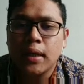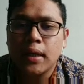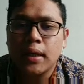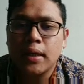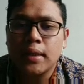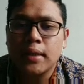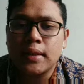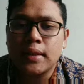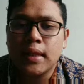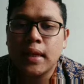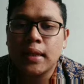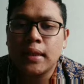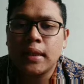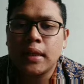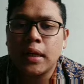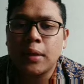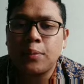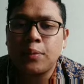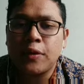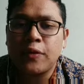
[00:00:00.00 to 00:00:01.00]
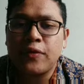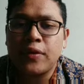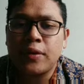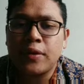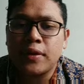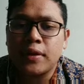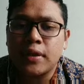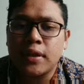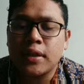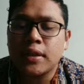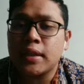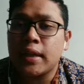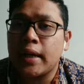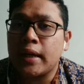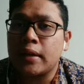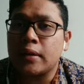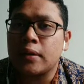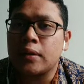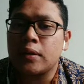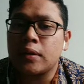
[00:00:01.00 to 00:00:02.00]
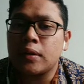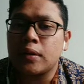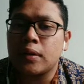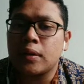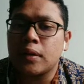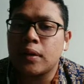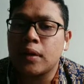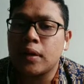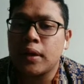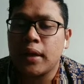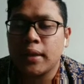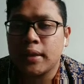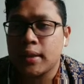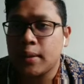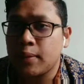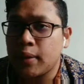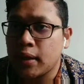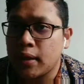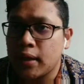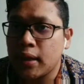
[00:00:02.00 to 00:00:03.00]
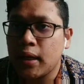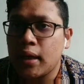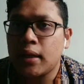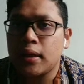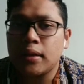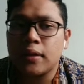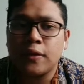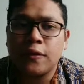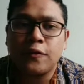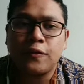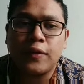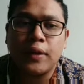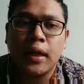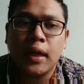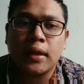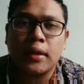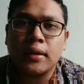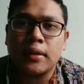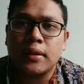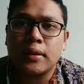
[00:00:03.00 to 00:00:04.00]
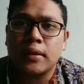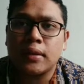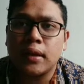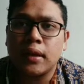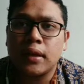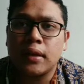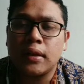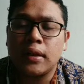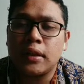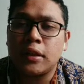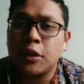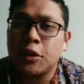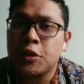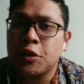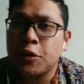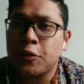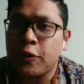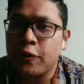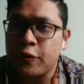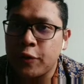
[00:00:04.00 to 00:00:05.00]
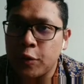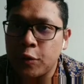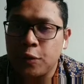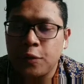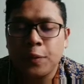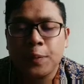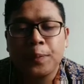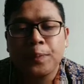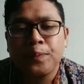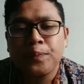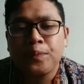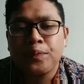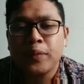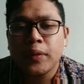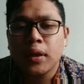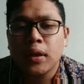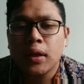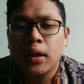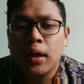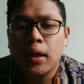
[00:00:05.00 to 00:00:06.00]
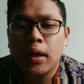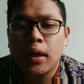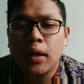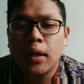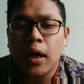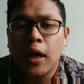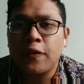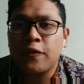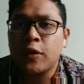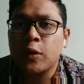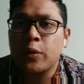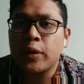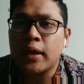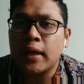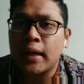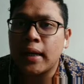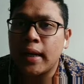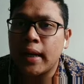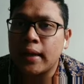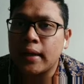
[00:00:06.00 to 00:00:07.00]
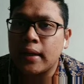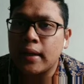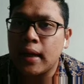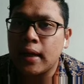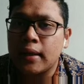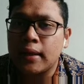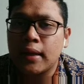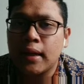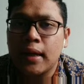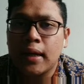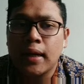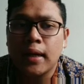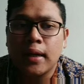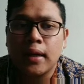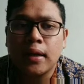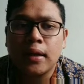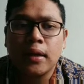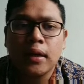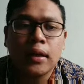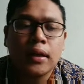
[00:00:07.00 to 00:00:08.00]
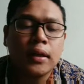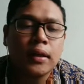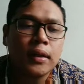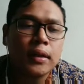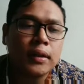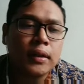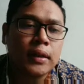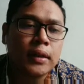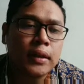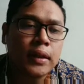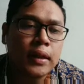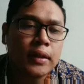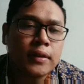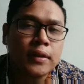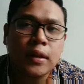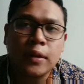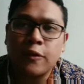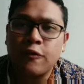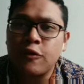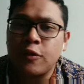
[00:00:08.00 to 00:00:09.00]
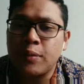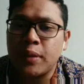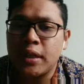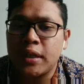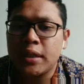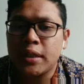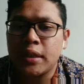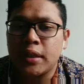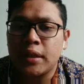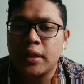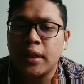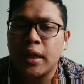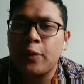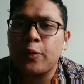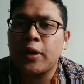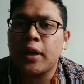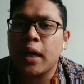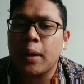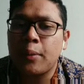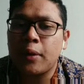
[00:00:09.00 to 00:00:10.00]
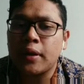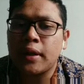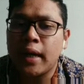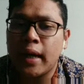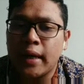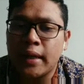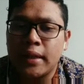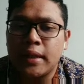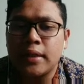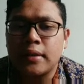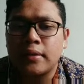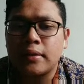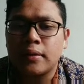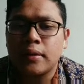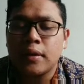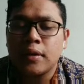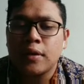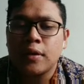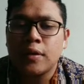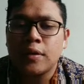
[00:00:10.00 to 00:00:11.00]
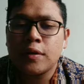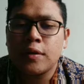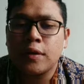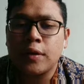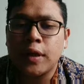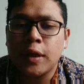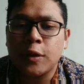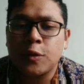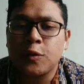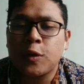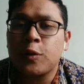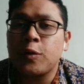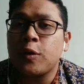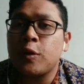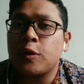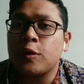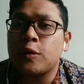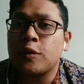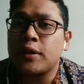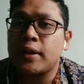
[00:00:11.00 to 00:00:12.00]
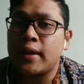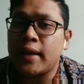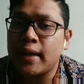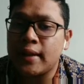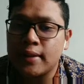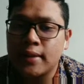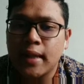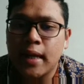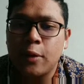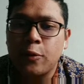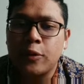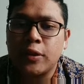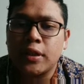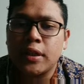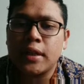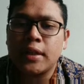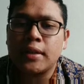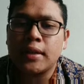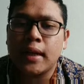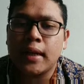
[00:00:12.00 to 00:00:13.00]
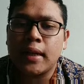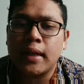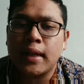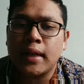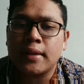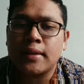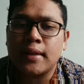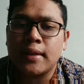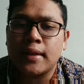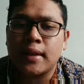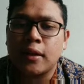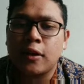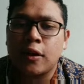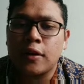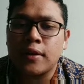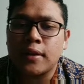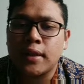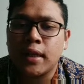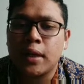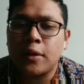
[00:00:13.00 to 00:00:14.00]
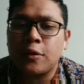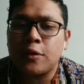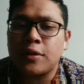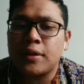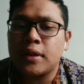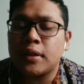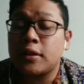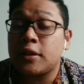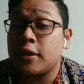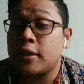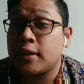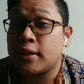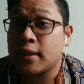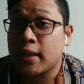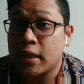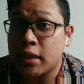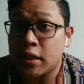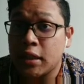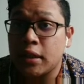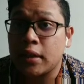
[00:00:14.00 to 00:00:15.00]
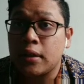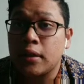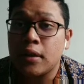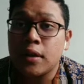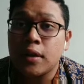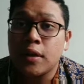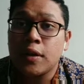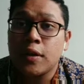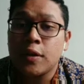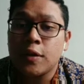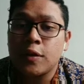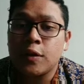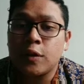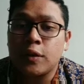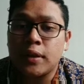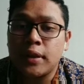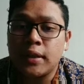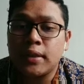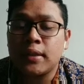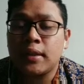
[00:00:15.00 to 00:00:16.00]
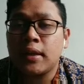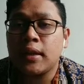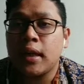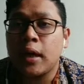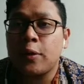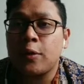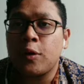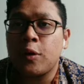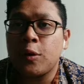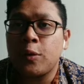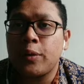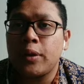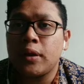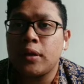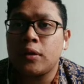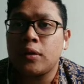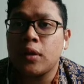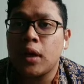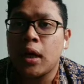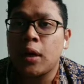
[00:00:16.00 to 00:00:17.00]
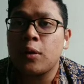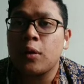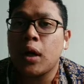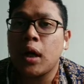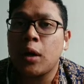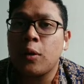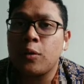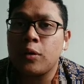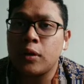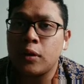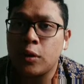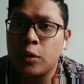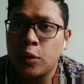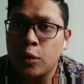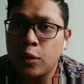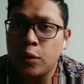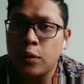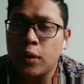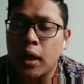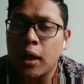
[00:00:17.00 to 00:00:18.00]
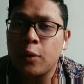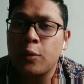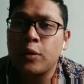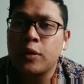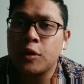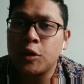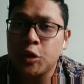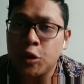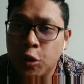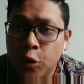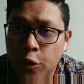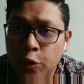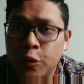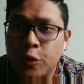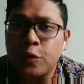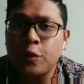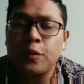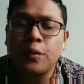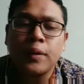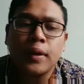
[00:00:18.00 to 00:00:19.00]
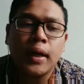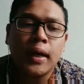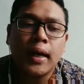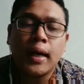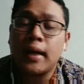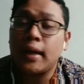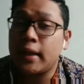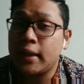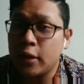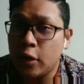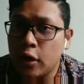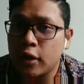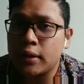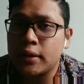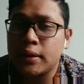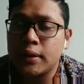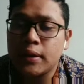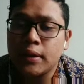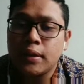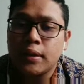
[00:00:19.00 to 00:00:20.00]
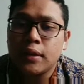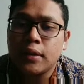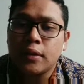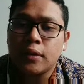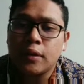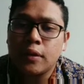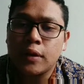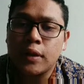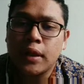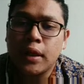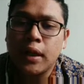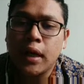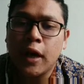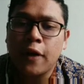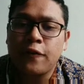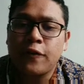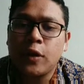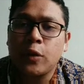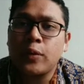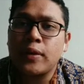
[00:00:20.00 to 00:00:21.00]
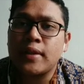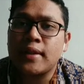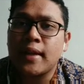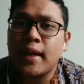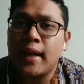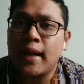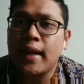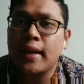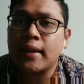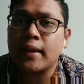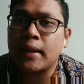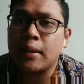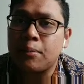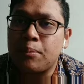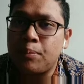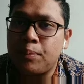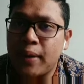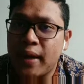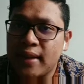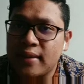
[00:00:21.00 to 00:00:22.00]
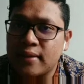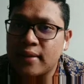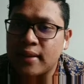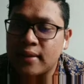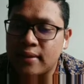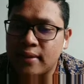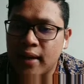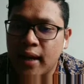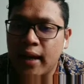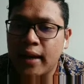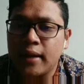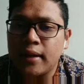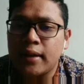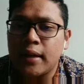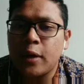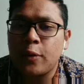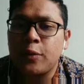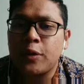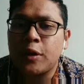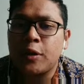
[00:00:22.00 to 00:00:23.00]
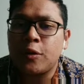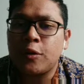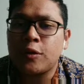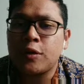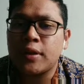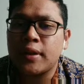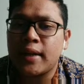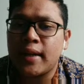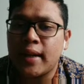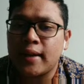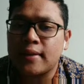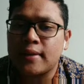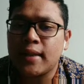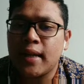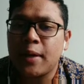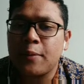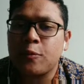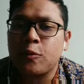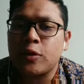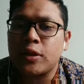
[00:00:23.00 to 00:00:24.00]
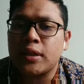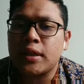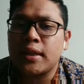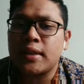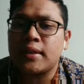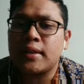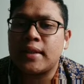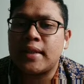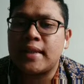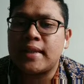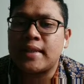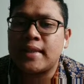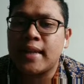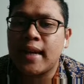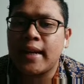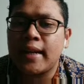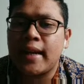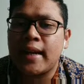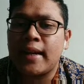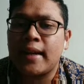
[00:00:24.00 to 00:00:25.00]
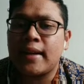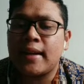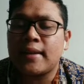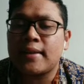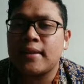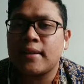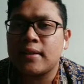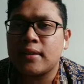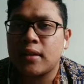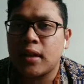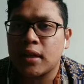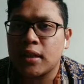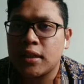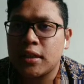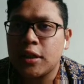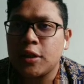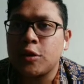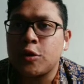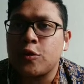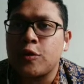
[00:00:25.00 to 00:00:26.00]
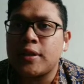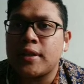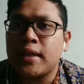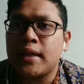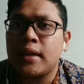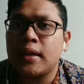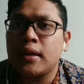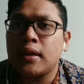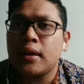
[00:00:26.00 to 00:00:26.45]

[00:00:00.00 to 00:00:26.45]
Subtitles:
study a previous research and collect some data via this literature review. After we collect the data, gain some information, then we come out the ideas. So that's why we go to the next step, which is analyze design concept using 3D sketching. So this thing I will show you later on. Okay, after we select the best design, then we go to the next step, which is design and analysis structure using